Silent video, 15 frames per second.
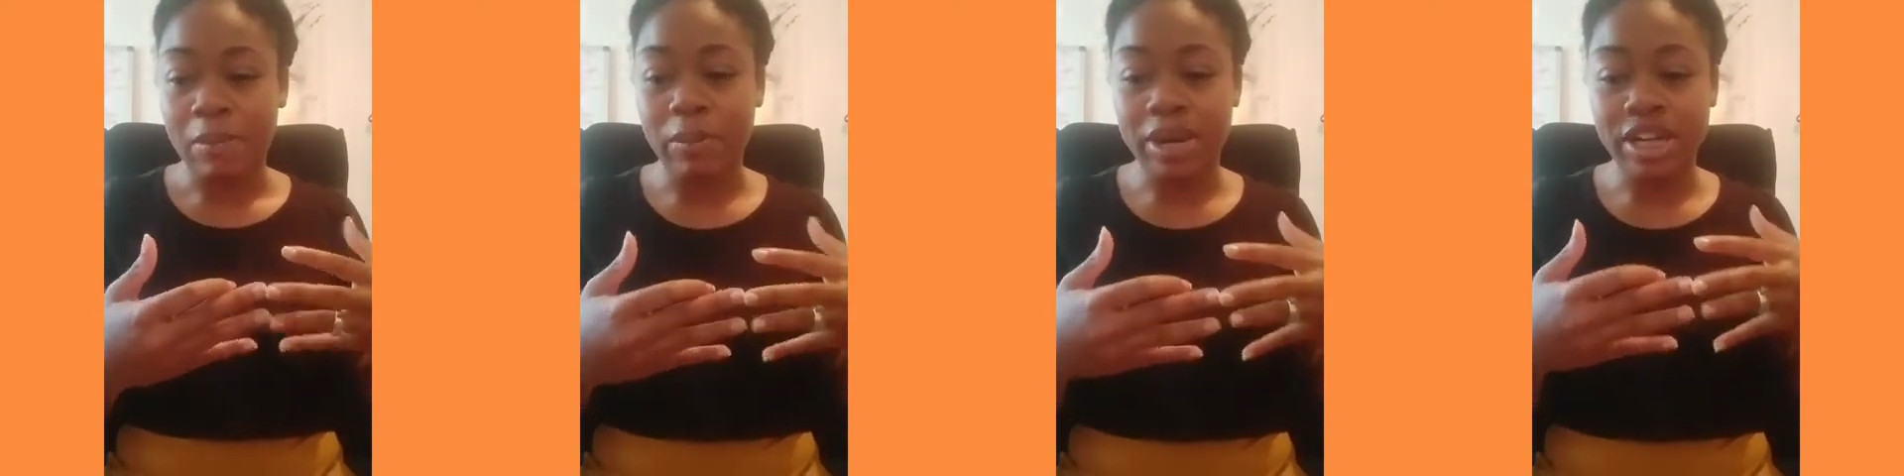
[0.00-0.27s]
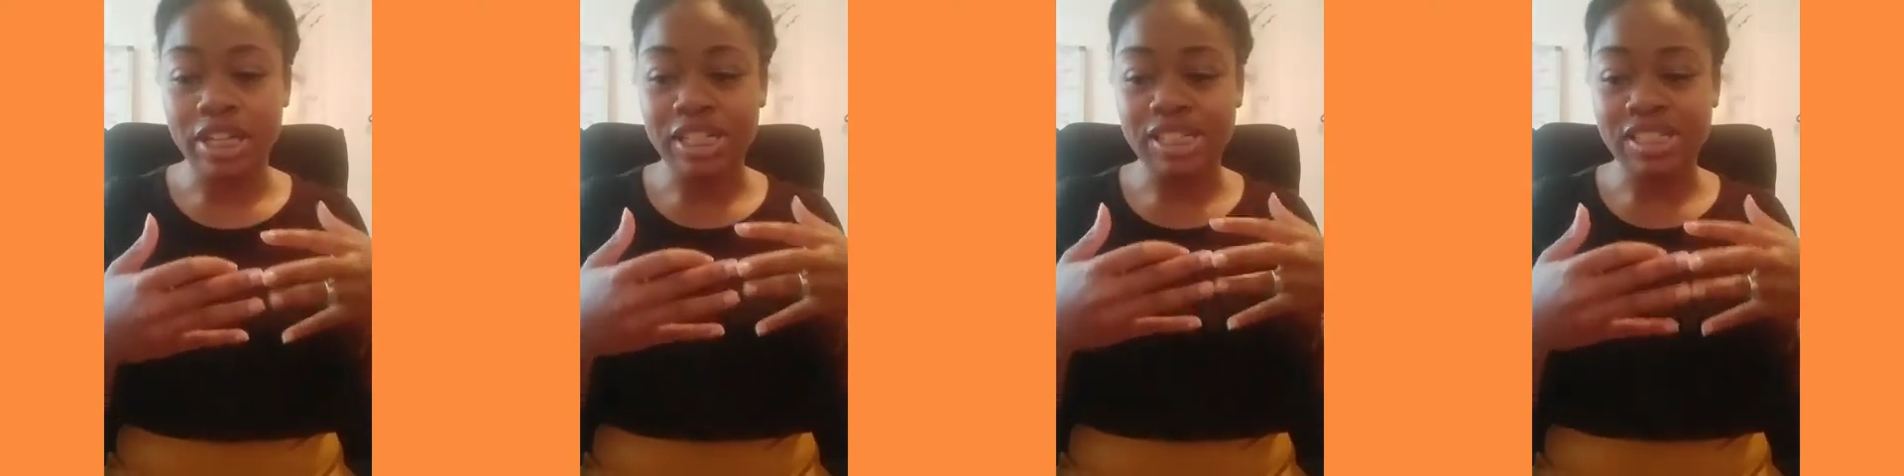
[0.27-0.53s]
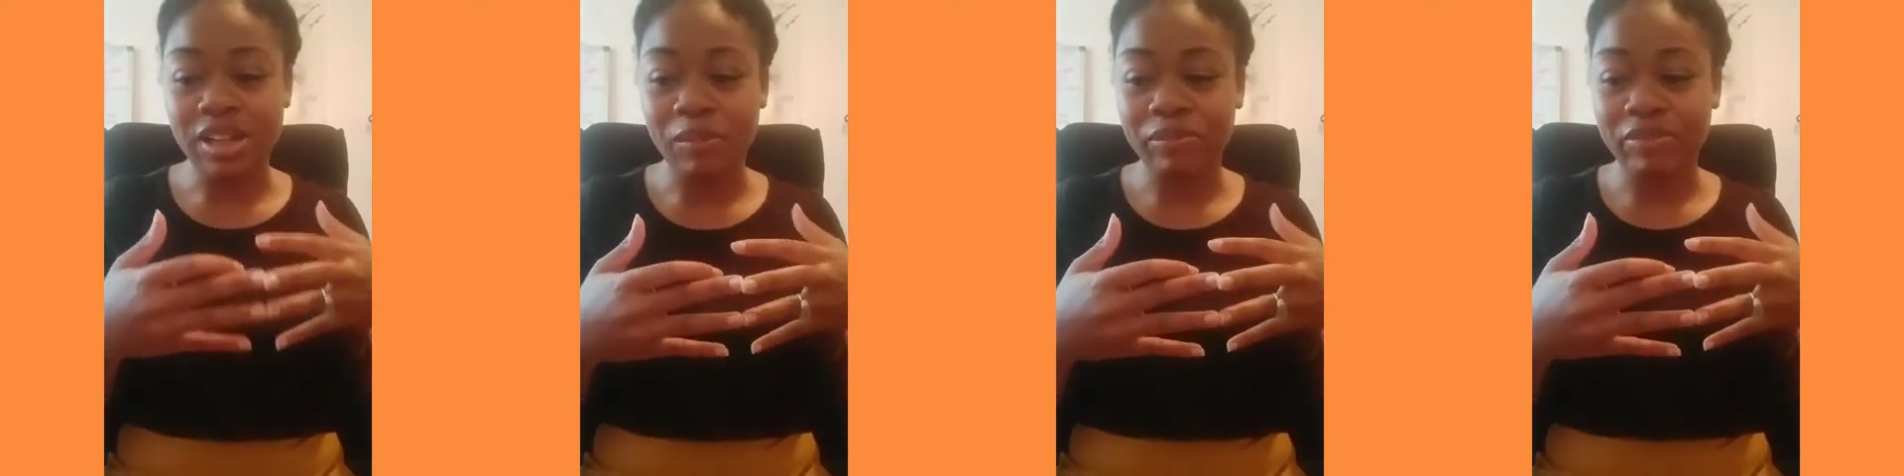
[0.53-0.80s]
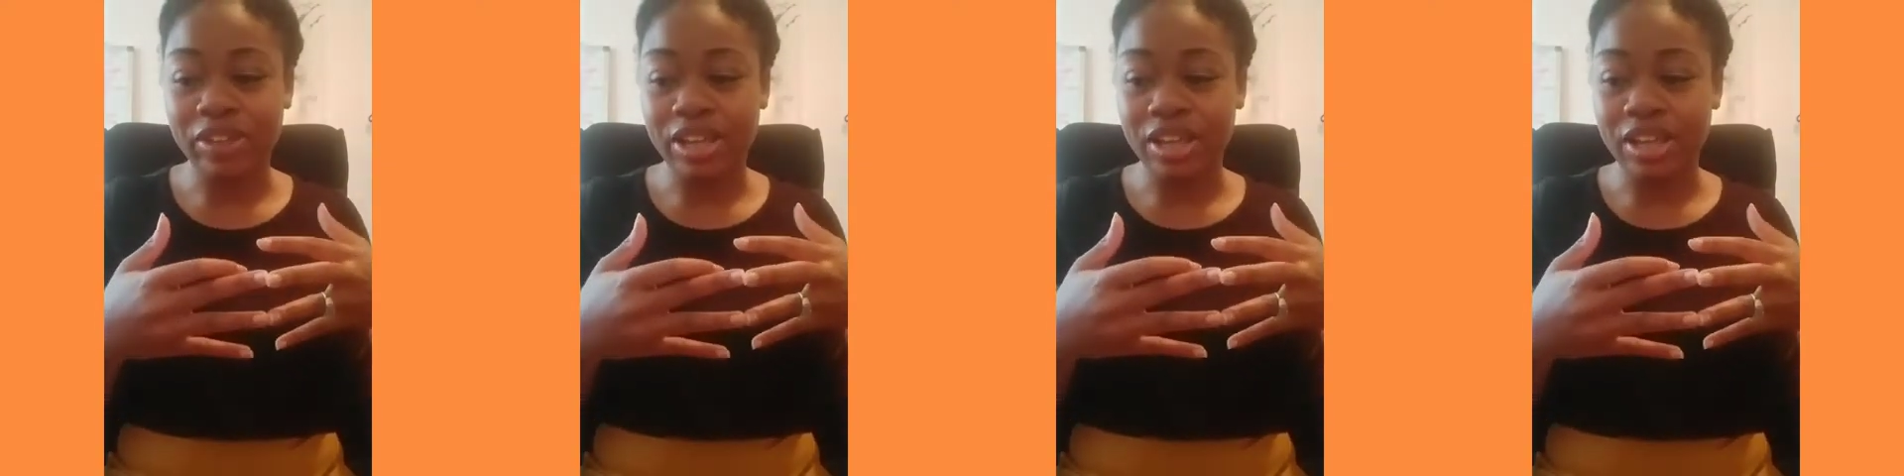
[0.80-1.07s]
But it's
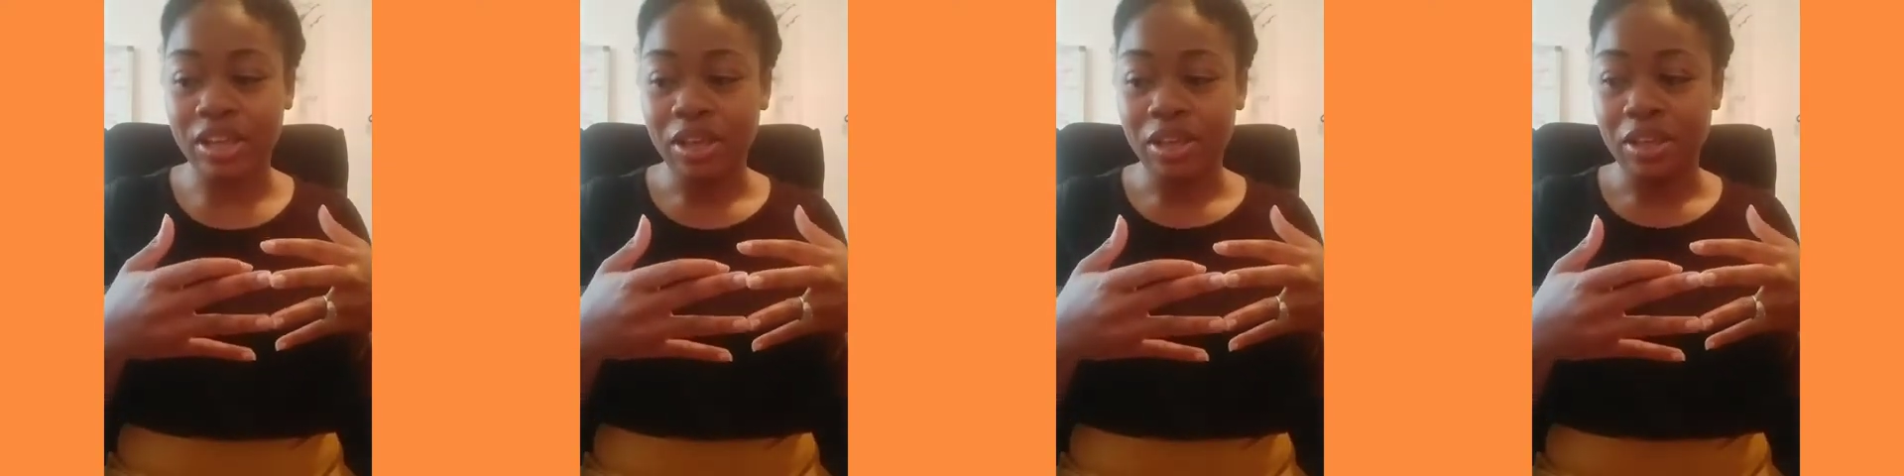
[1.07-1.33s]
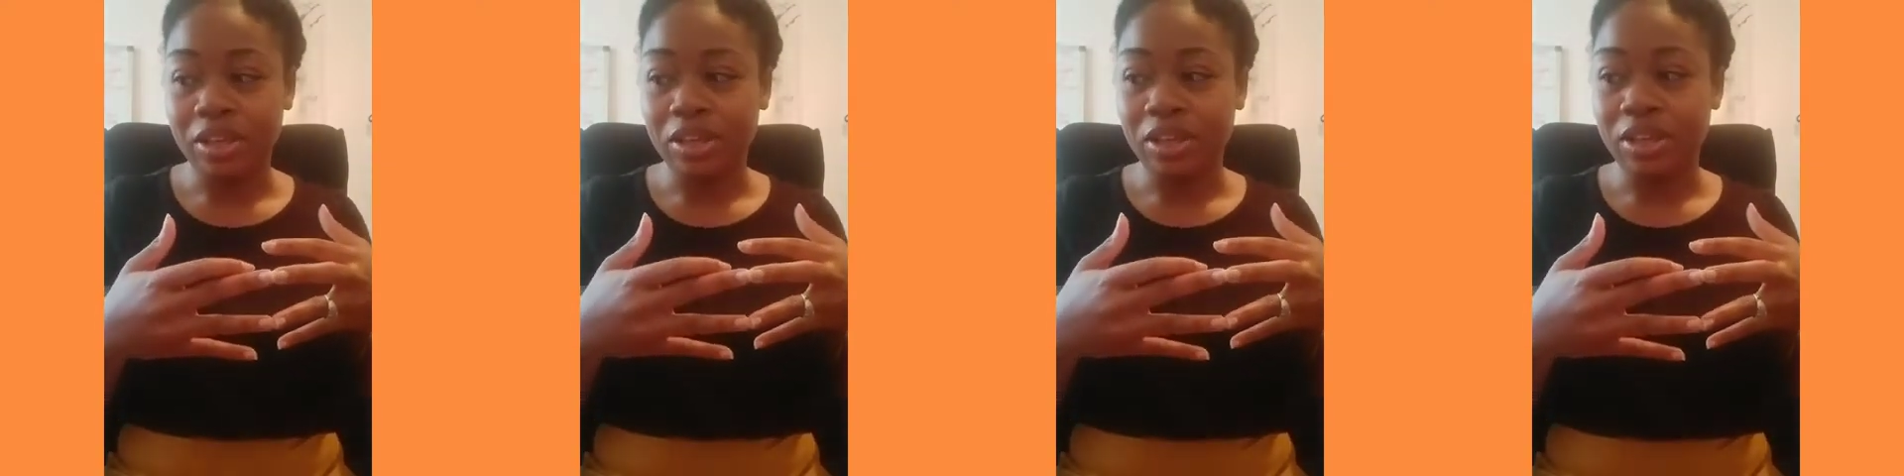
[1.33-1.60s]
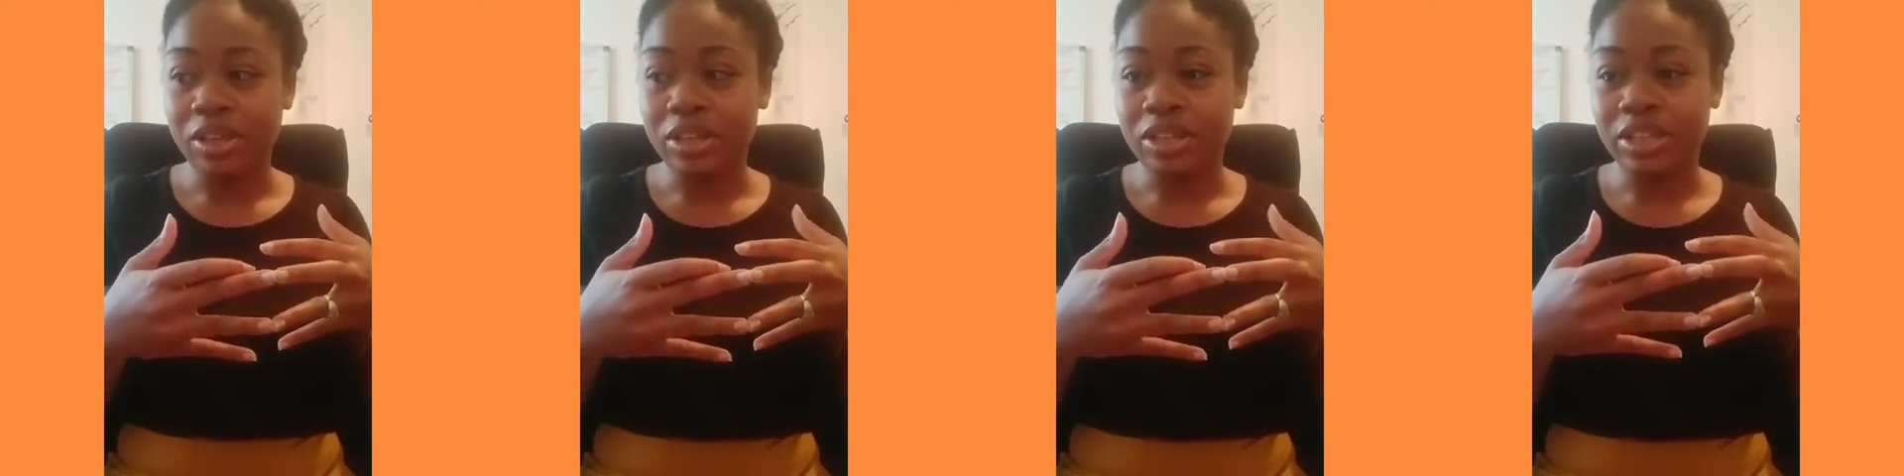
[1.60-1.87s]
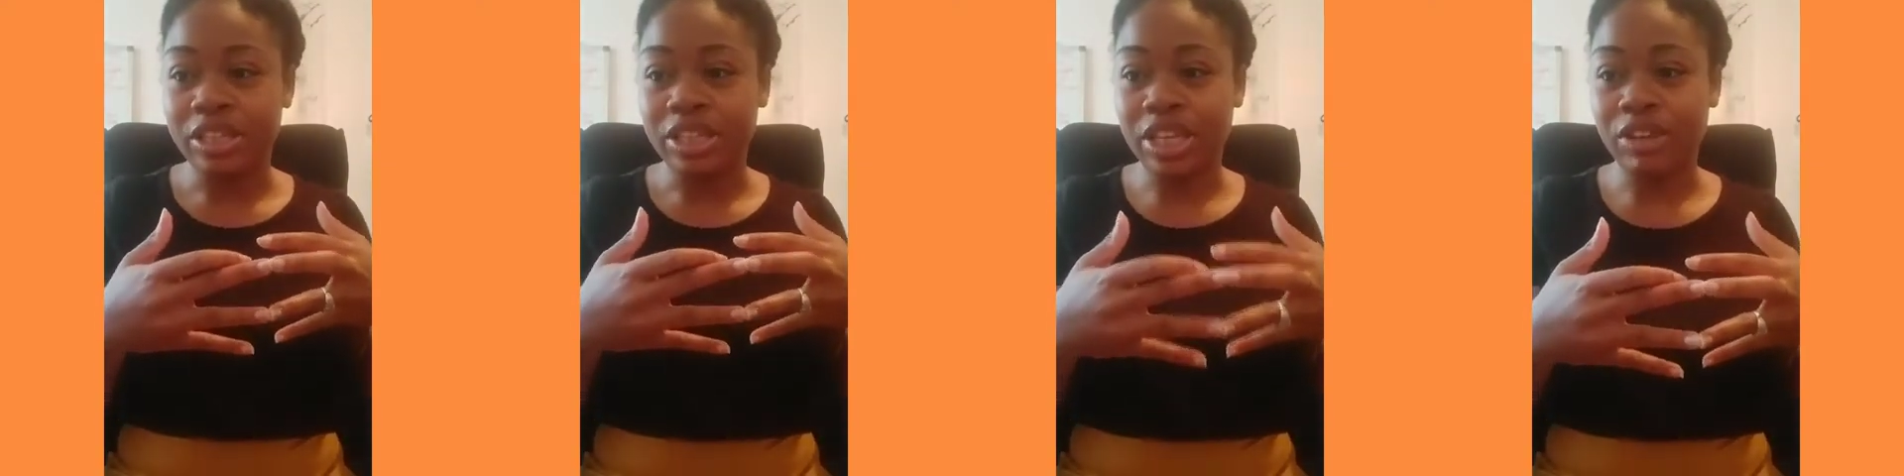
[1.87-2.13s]

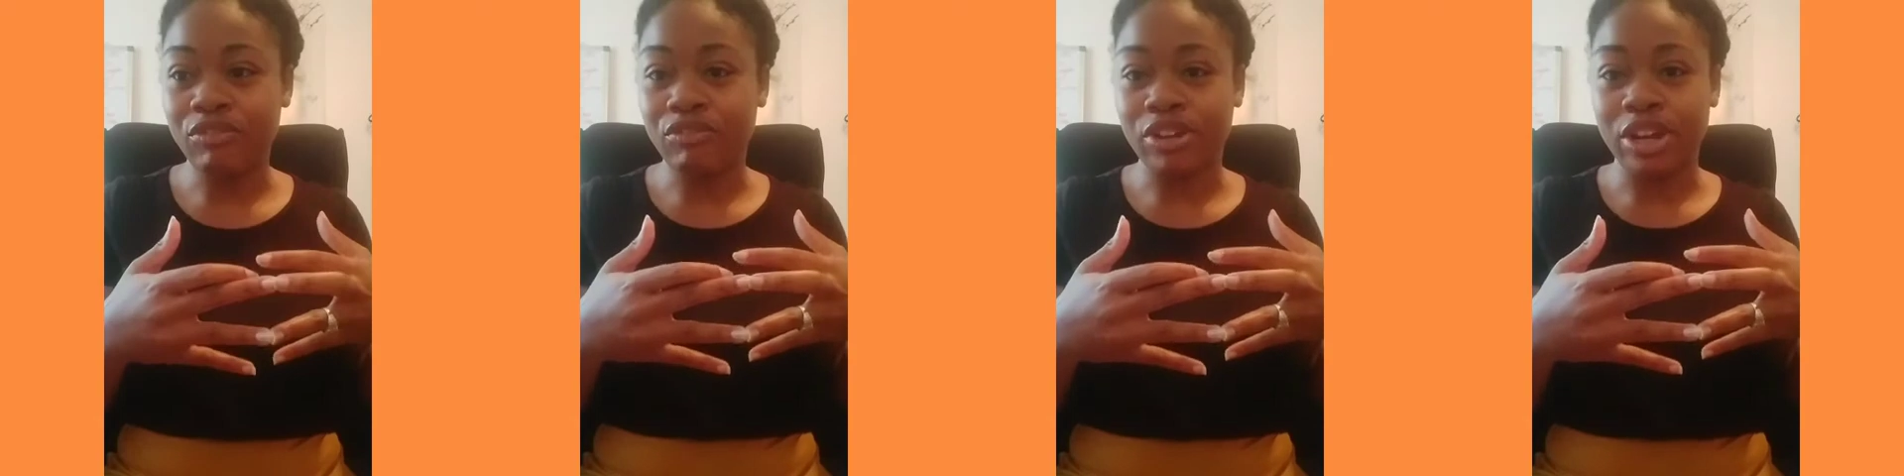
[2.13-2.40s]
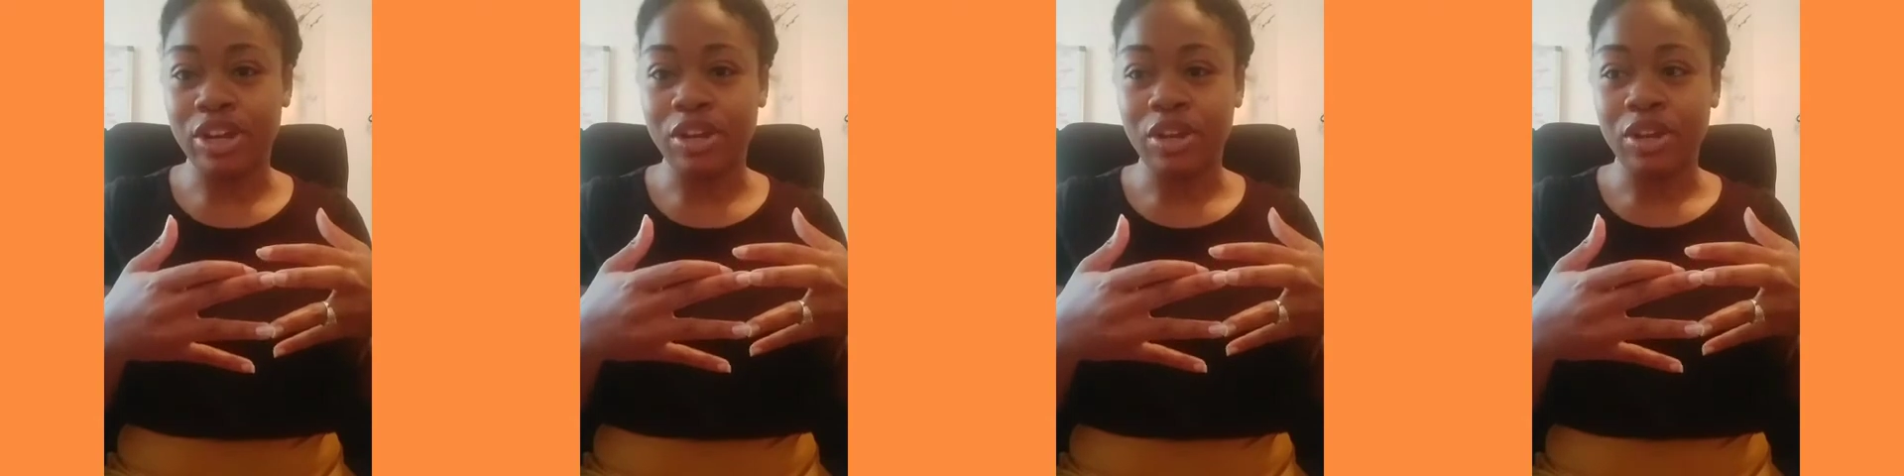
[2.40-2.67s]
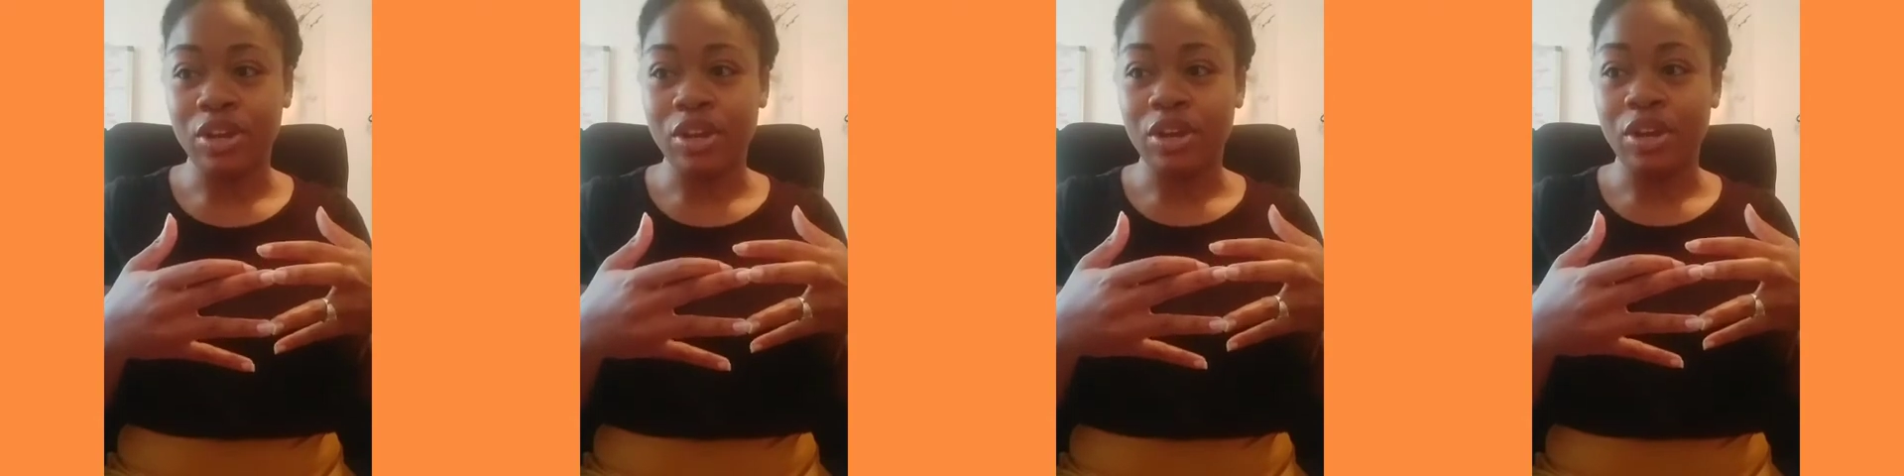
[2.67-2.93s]
something different